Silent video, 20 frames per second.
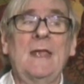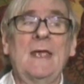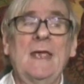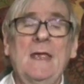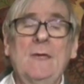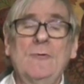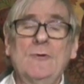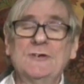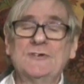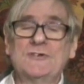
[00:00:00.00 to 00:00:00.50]

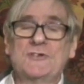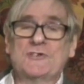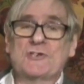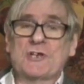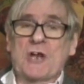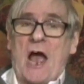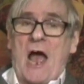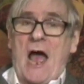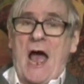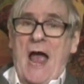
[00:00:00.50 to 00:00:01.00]
he was
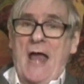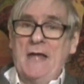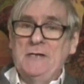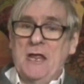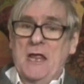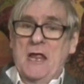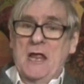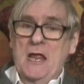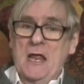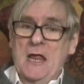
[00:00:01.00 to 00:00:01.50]

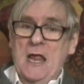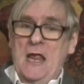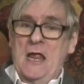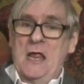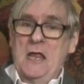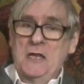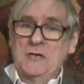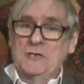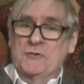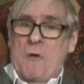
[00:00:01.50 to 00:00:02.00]
chiding
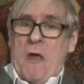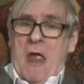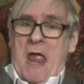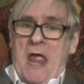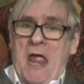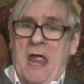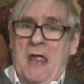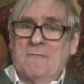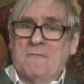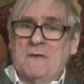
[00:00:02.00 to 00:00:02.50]
each
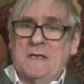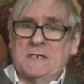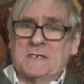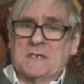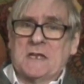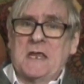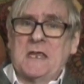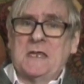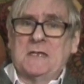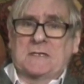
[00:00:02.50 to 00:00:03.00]
wave
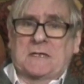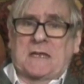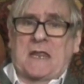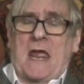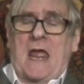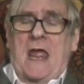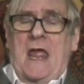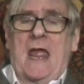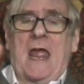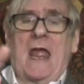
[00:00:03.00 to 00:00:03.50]
as it
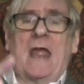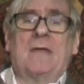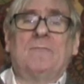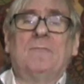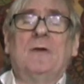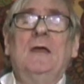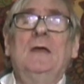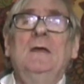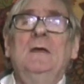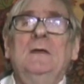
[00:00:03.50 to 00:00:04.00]

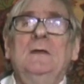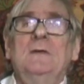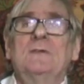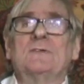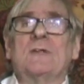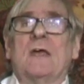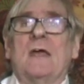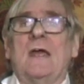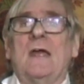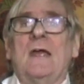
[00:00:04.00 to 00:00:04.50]
came,
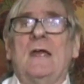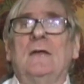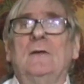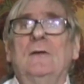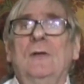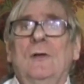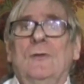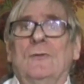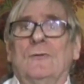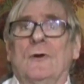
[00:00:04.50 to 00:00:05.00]

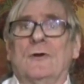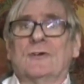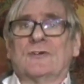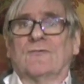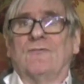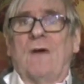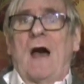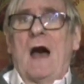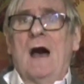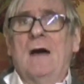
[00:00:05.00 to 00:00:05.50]
saying, "Thus
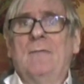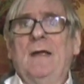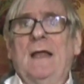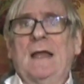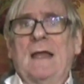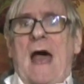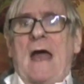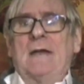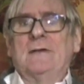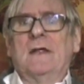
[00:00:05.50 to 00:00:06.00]
far,
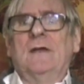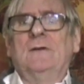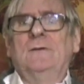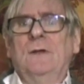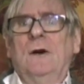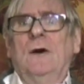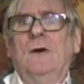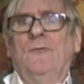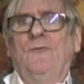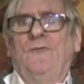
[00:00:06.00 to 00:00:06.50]
my lad,
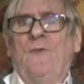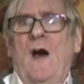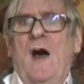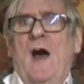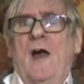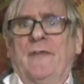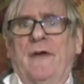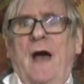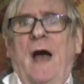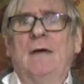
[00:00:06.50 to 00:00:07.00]
and no
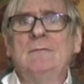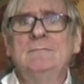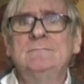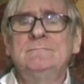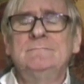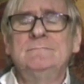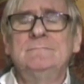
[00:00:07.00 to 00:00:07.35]
further."